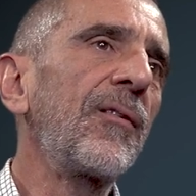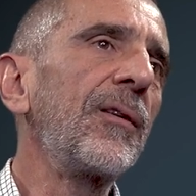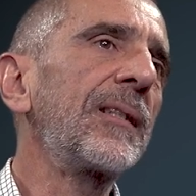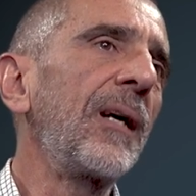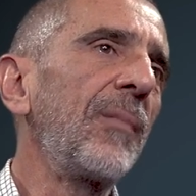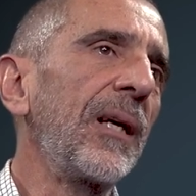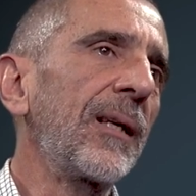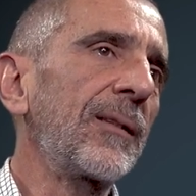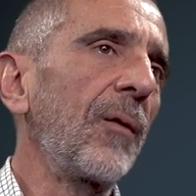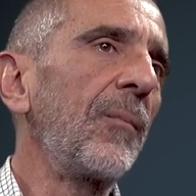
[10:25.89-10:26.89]
for the time being,
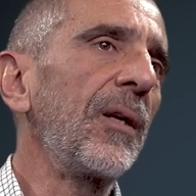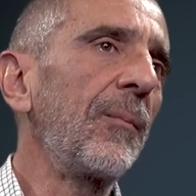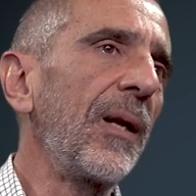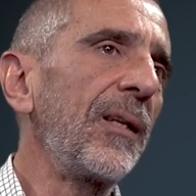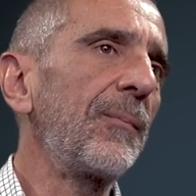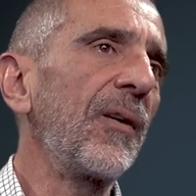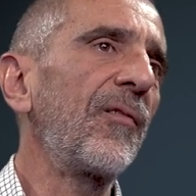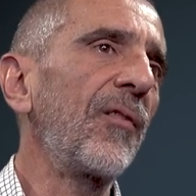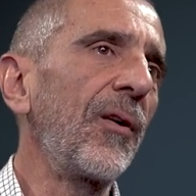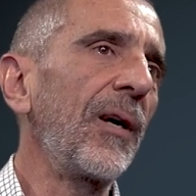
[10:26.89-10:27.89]
has not been replaced by
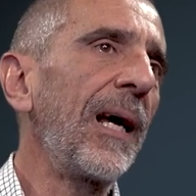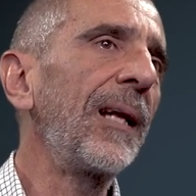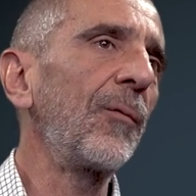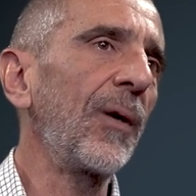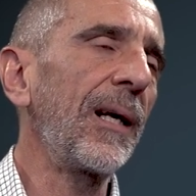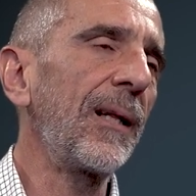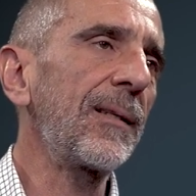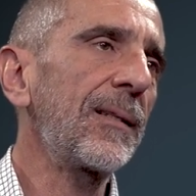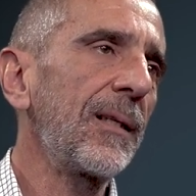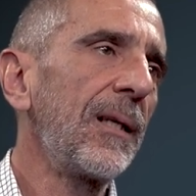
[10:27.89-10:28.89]
for anyone
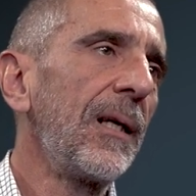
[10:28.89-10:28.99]
else,